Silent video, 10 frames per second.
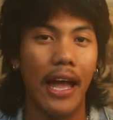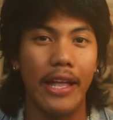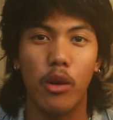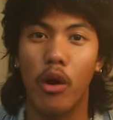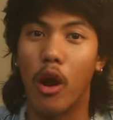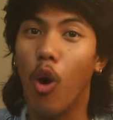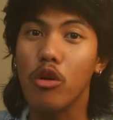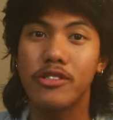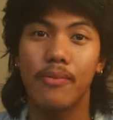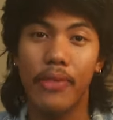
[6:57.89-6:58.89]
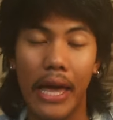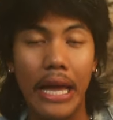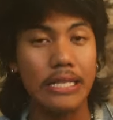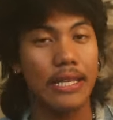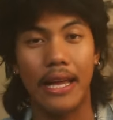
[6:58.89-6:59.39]
and you wanna hold some
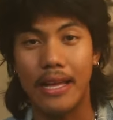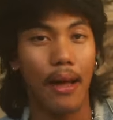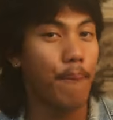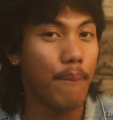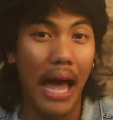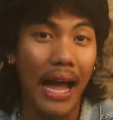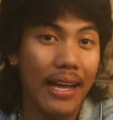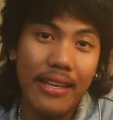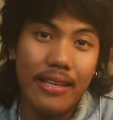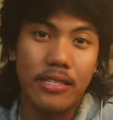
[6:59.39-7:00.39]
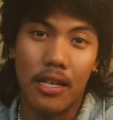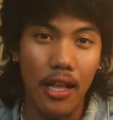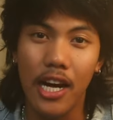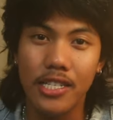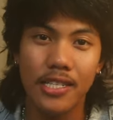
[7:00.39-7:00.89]
things, like a bag is
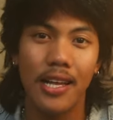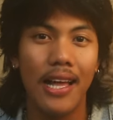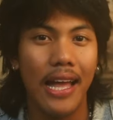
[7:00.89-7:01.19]
clutch